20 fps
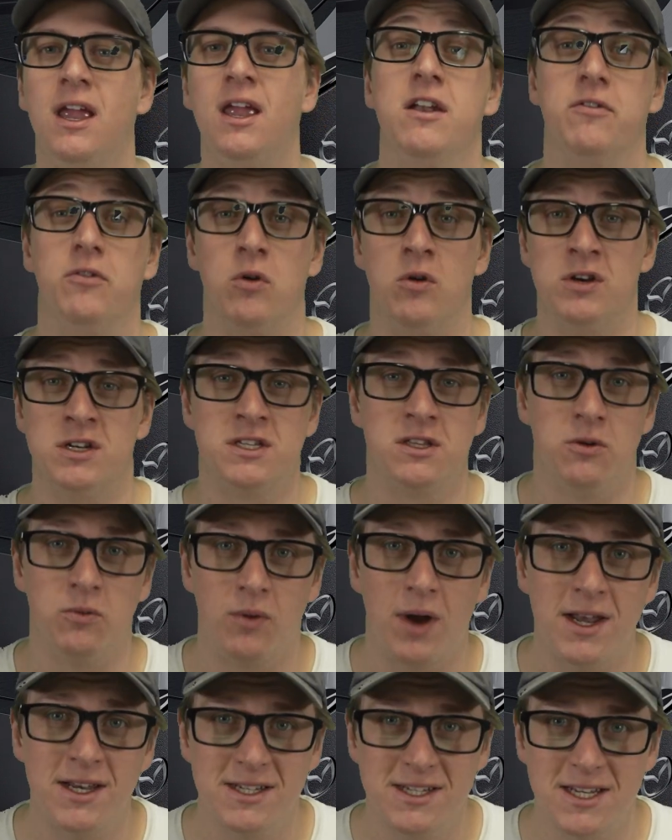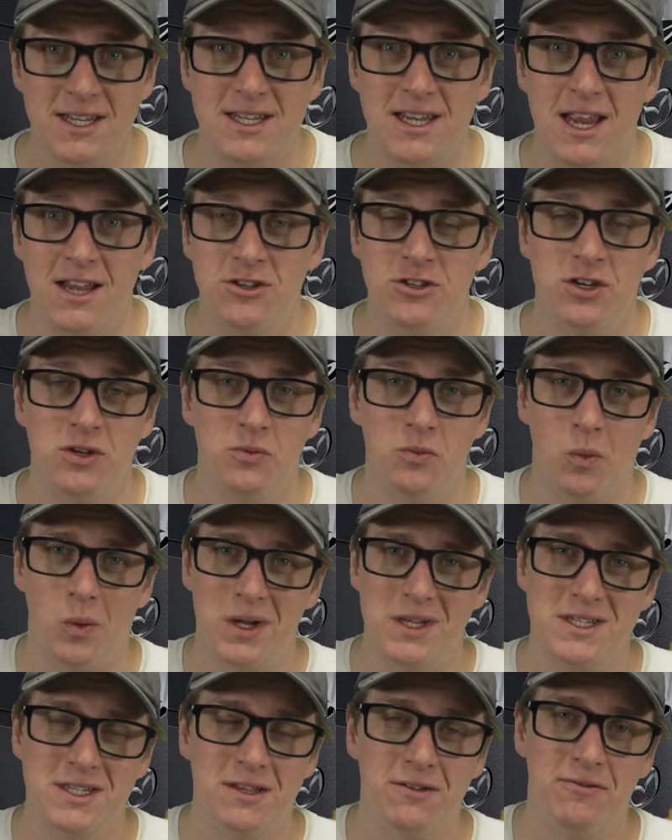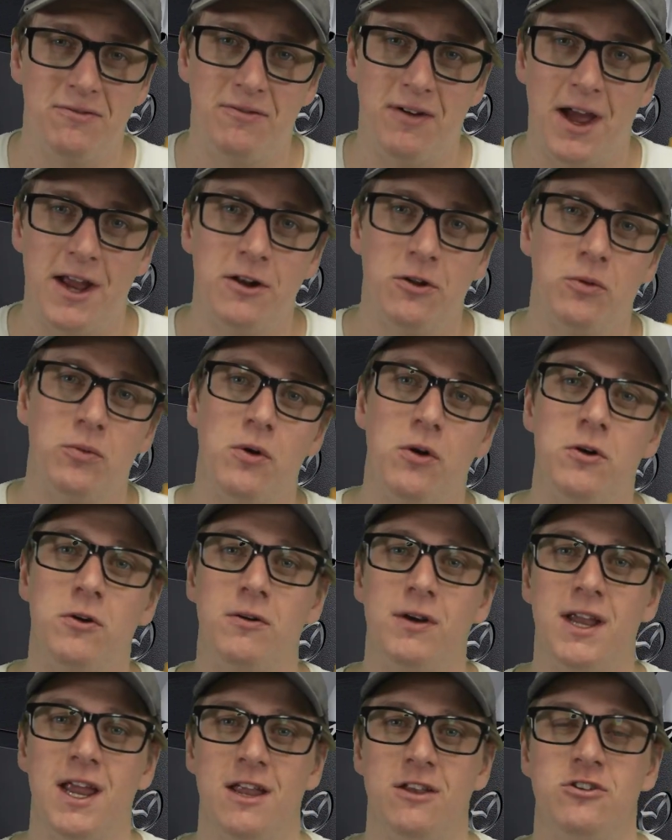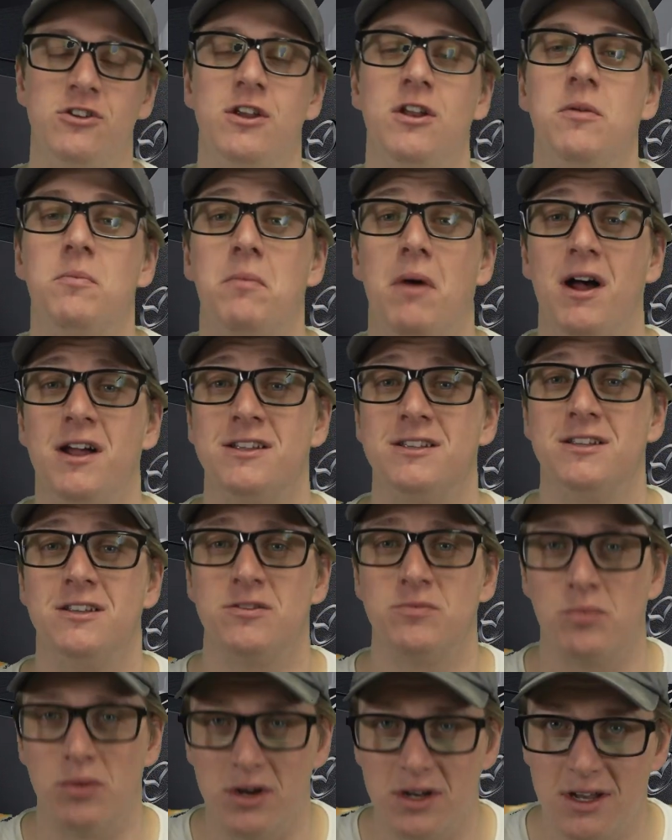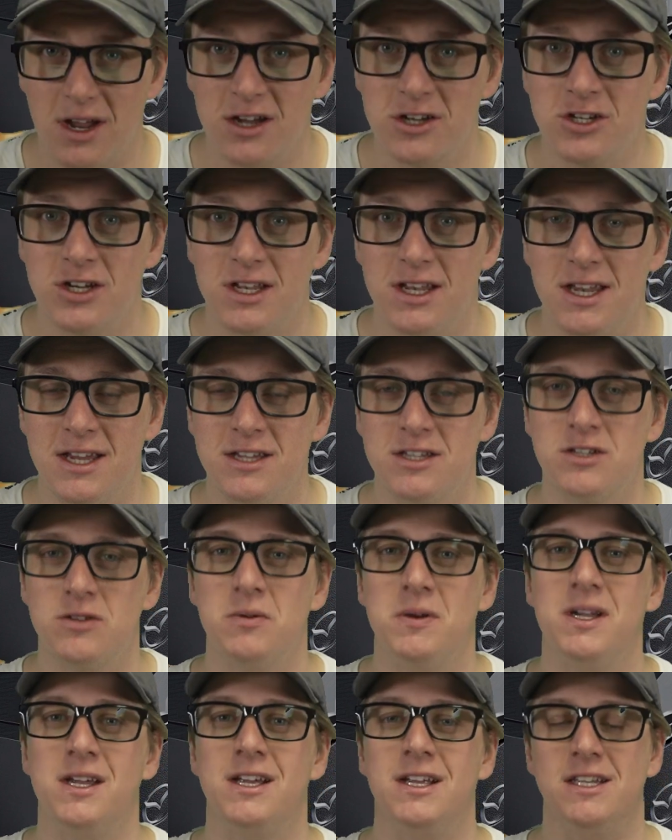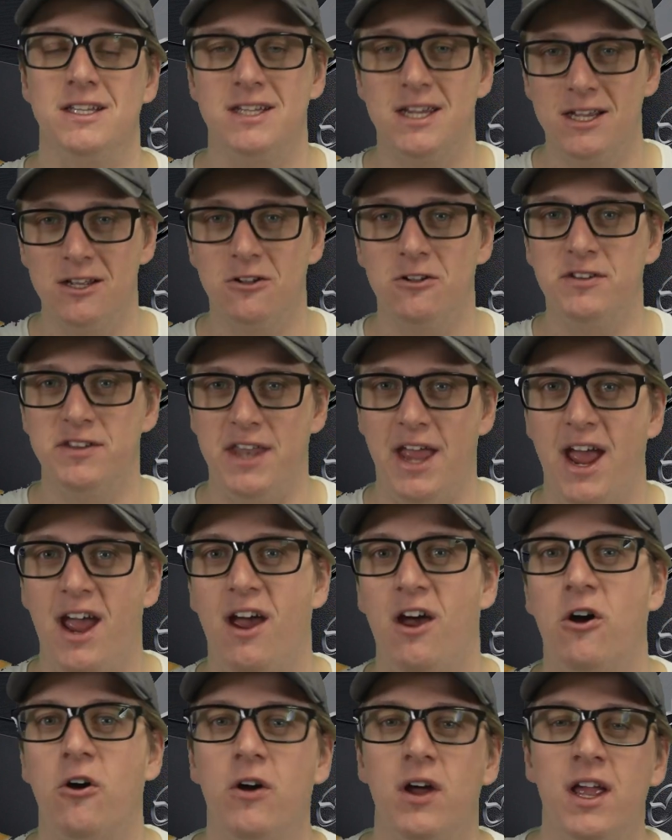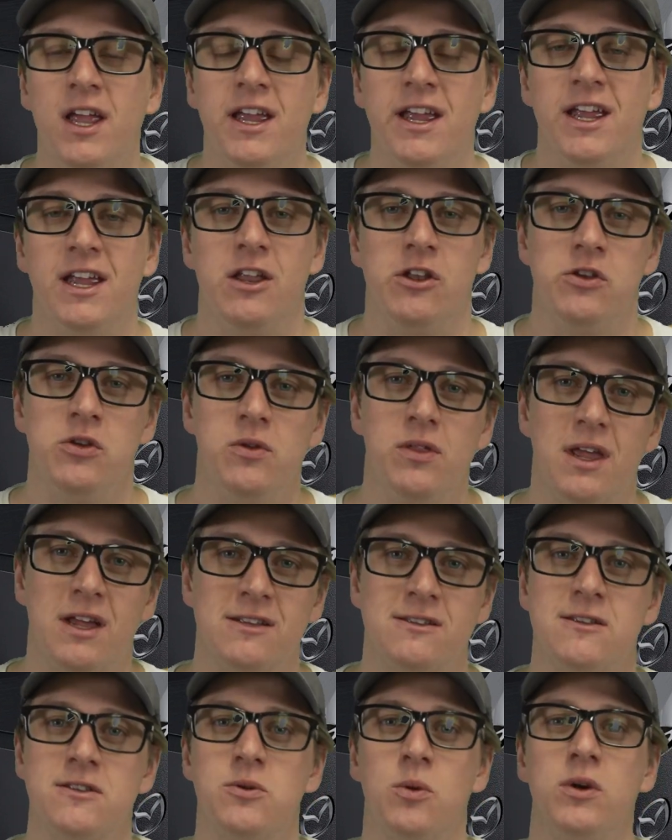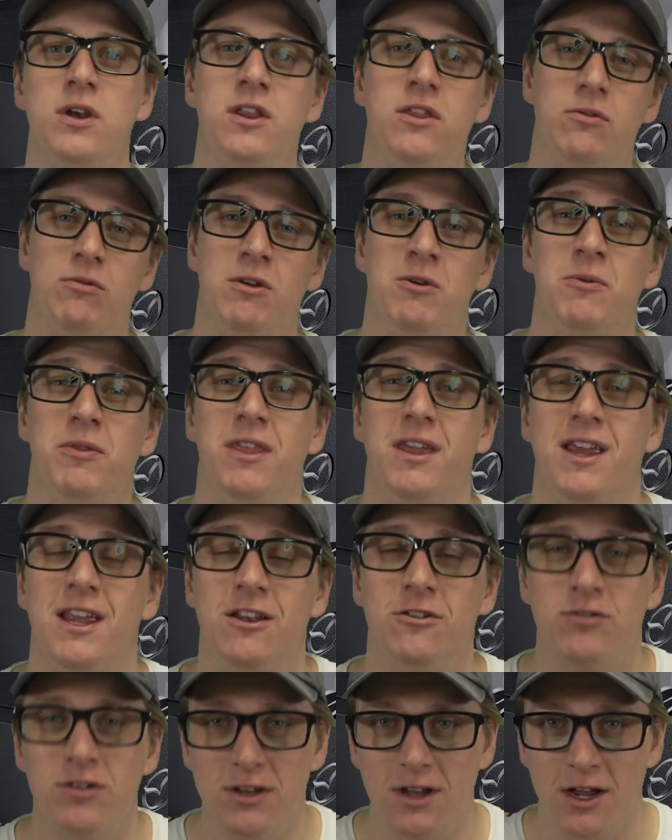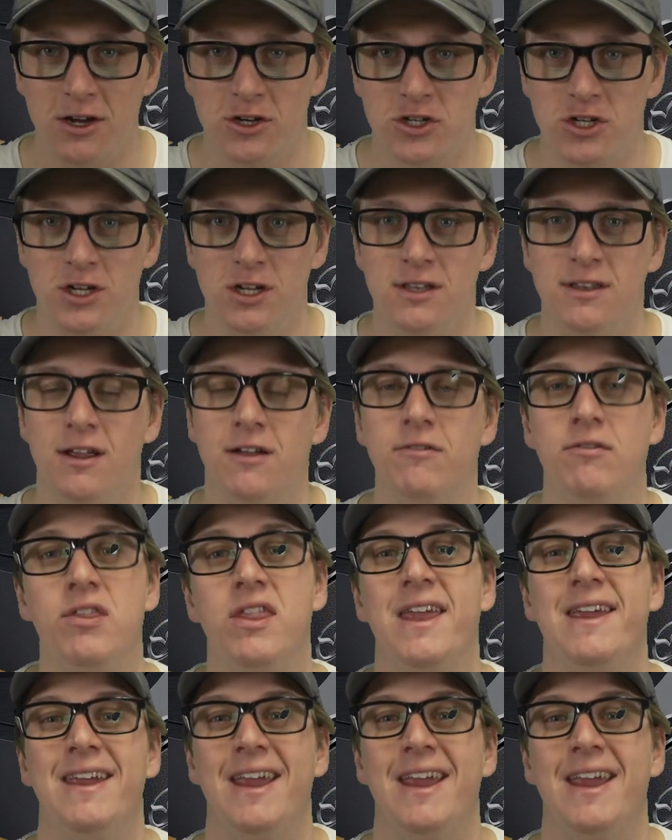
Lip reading: And of course, the Renesis engine was the final rotary engine in Mazda's production history until now, in 2023, with the introduction of the